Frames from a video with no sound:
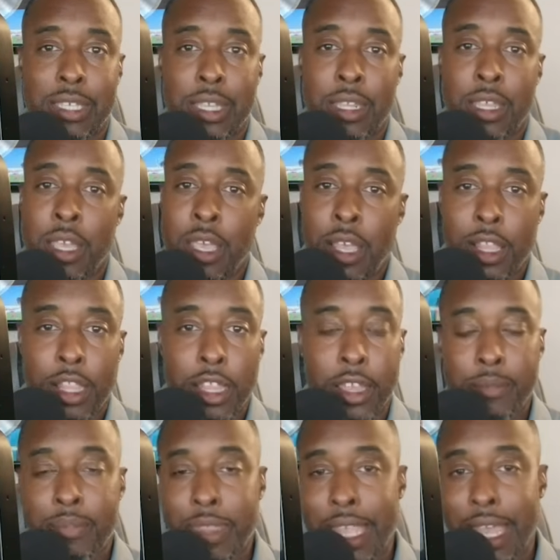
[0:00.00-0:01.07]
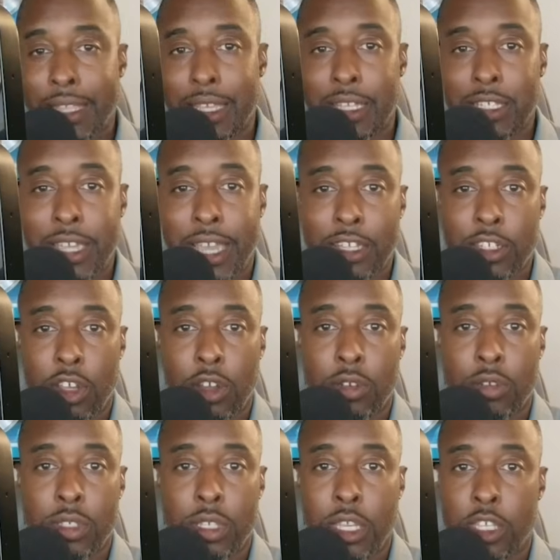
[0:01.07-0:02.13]
And look, I think Jack
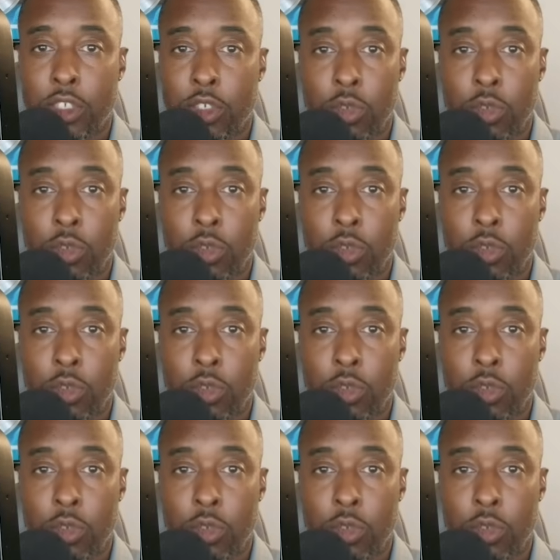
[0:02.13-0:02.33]
Jones is